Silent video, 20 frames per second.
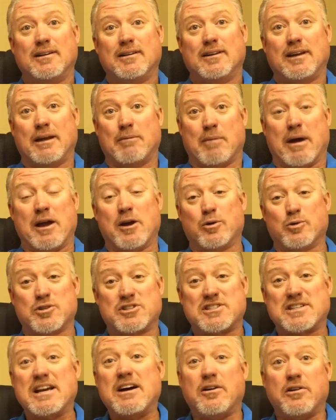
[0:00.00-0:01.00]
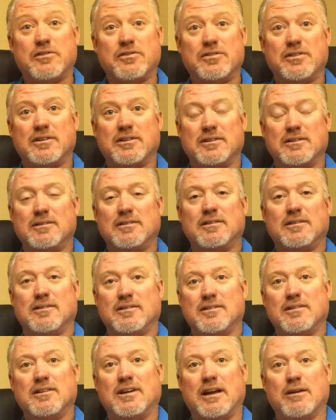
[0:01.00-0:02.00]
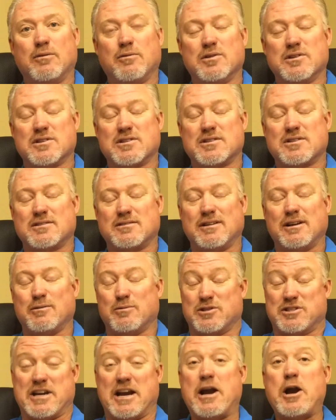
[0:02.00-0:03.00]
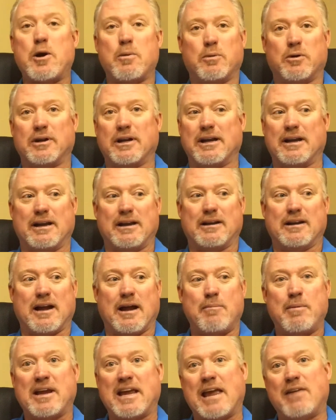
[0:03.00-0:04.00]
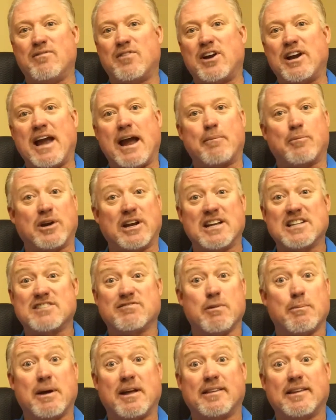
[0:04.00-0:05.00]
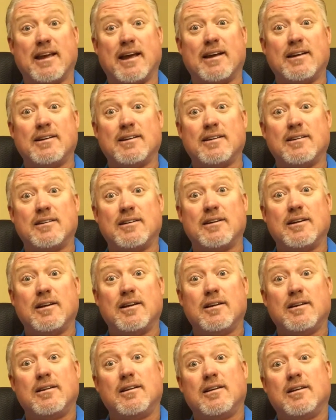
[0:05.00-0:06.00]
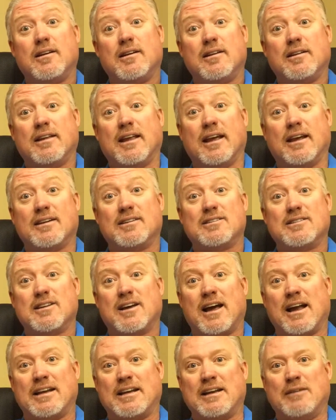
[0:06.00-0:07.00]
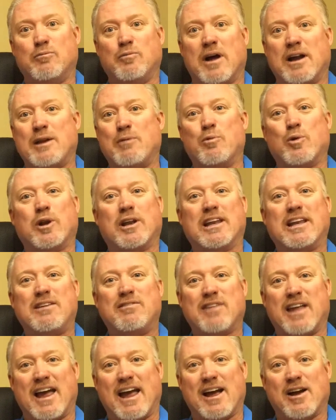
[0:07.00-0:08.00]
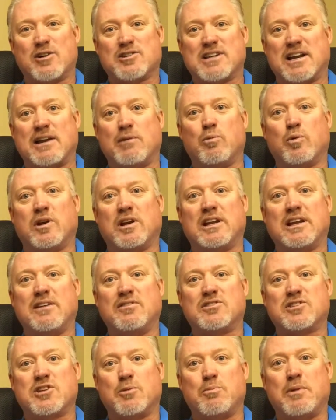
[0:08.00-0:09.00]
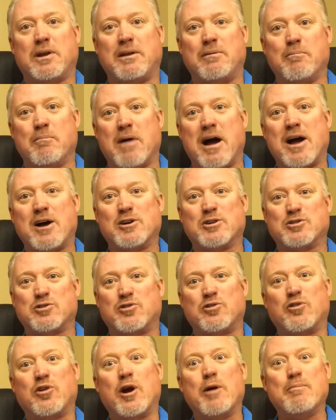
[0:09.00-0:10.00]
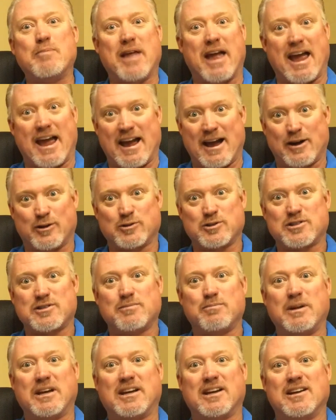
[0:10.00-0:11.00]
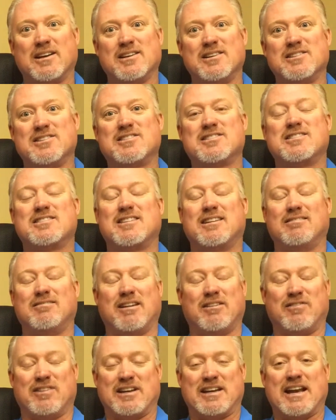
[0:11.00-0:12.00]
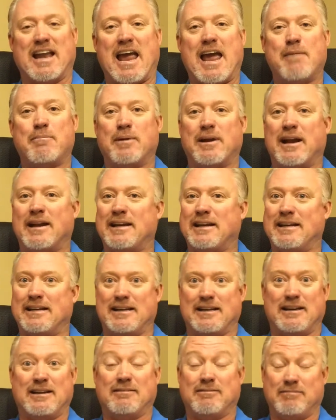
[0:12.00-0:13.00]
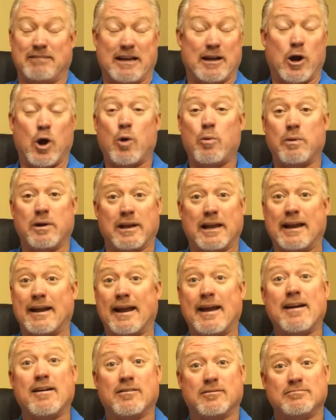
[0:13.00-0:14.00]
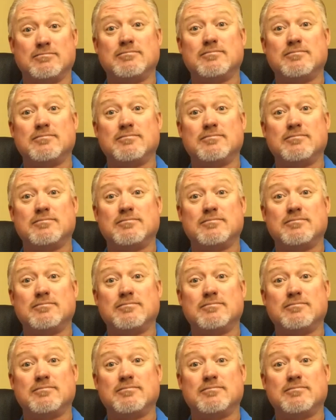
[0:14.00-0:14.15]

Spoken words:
in my own self. It was terrible. I became very apprehensive about that. That I didn't want to leave the house. I didn't want to leave so many miles from the house, because if it did happen, I needed to get home and lay down.